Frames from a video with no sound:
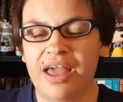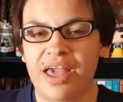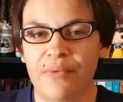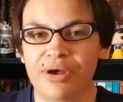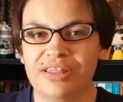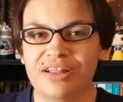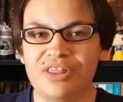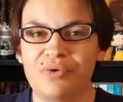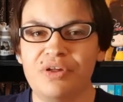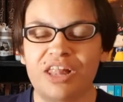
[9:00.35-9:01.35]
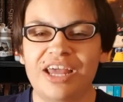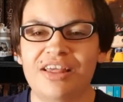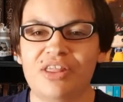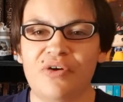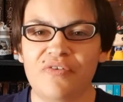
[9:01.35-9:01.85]
It wasn't so
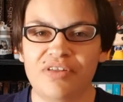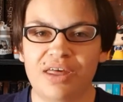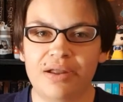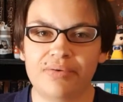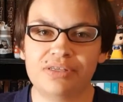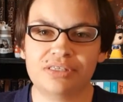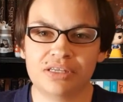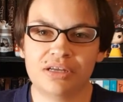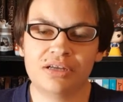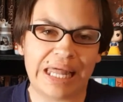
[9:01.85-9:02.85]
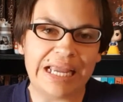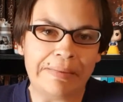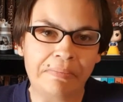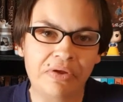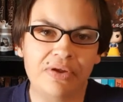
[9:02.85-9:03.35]
glazed over that it was
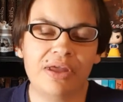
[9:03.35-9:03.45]
lame.